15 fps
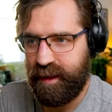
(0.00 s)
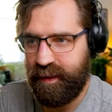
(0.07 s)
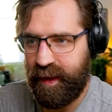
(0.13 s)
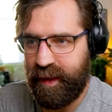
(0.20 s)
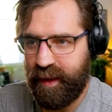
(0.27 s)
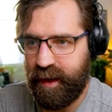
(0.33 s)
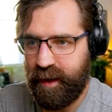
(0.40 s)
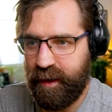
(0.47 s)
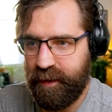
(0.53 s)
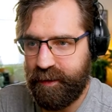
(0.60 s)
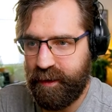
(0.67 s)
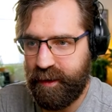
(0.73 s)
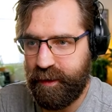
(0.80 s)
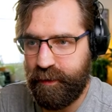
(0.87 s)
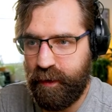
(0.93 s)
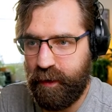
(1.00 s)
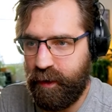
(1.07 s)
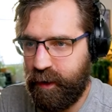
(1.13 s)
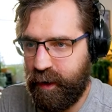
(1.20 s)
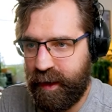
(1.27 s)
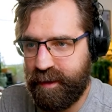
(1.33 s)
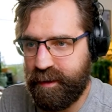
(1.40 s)
And now they are. So this
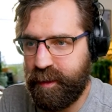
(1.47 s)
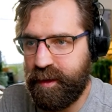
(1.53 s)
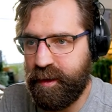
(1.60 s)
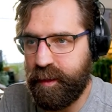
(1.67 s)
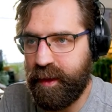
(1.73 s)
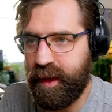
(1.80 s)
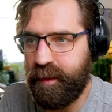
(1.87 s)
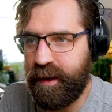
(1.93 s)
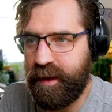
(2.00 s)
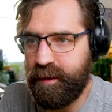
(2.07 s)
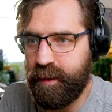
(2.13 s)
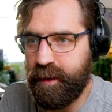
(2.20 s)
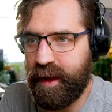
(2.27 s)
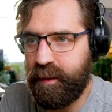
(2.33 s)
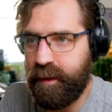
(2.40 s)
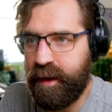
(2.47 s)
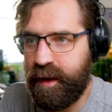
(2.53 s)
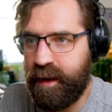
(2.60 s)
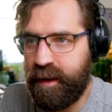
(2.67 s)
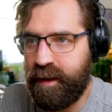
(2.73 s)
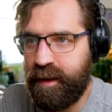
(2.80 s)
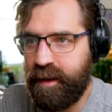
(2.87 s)
4 has to be double that way, double that
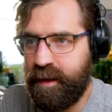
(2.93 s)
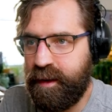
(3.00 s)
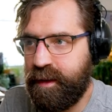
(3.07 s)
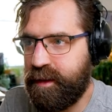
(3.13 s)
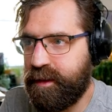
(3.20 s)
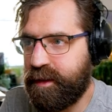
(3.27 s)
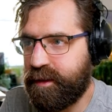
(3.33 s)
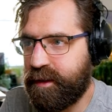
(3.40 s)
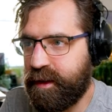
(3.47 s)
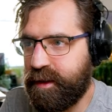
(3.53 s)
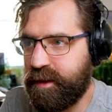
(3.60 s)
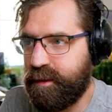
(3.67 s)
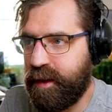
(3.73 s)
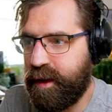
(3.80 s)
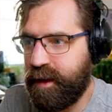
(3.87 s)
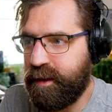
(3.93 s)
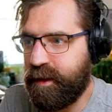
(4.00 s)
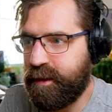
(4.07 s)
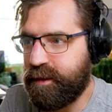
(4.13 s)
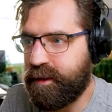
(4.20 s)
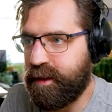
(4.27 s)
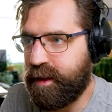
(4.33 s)
way. This has to go this way, that
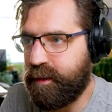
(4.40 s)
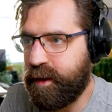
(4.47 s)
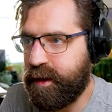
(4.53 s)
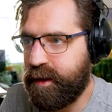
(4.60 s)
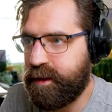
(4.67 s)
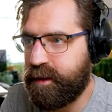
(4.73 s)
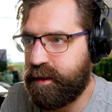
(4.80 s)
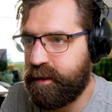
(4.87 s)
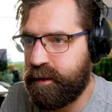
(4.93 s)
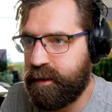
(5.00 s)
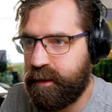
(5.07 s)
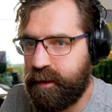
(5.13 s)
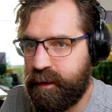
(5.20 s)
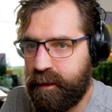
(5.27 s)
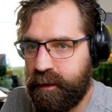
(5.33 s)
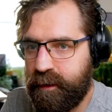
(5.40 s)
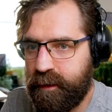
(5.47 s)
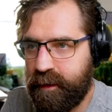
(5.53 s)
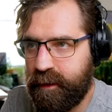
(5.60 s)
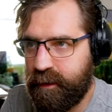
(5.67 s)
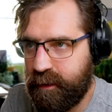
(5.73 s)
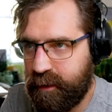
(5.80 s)
has to go that way.
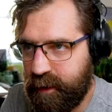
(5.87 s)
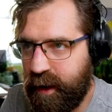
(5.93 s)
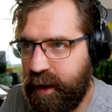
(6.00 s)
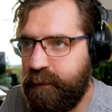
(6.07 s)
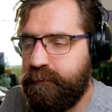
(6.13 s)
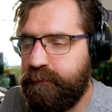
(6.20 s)
Okay.